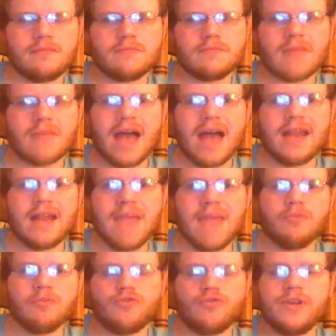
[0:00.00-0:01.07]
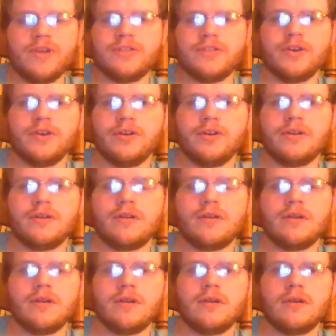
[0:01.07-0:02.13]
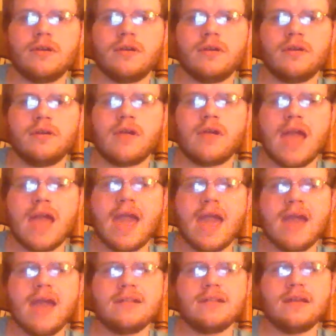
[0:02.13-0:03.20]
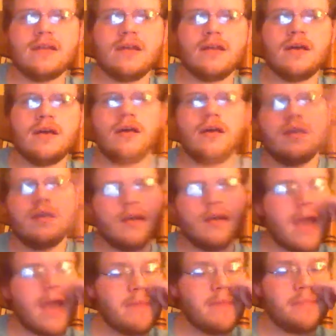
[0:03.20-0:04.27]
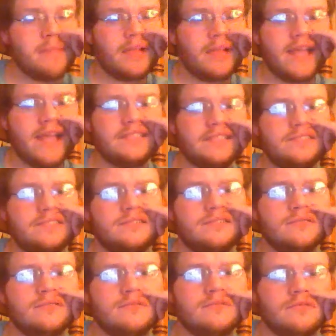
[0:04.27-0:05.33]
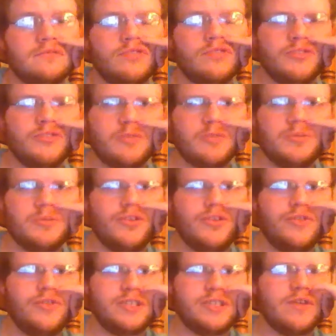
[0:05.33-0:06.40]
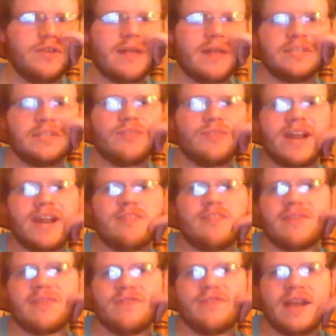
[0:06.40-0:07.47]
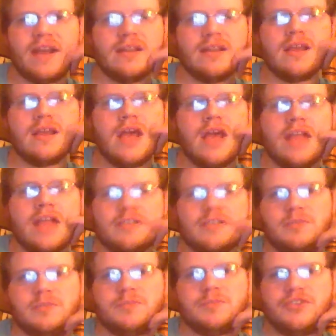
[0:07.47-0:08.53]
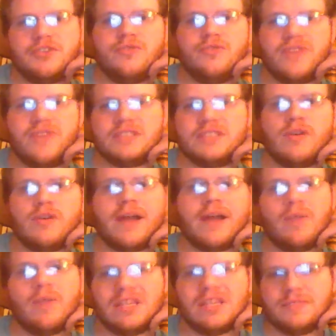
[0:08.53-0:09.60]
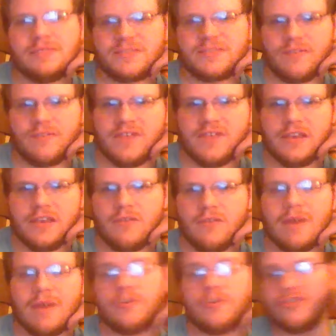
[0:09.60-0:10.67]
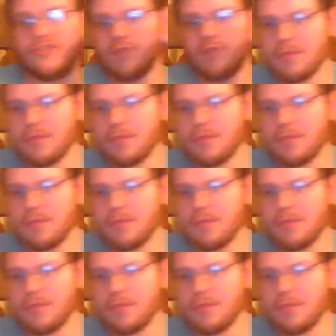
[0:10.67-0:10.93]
on April 23rd. And I made plans. Well, there were supposed to be two things going on. I was going to write out with my friend. And there were supposed to be two things going on. One of them was for VQM, which is what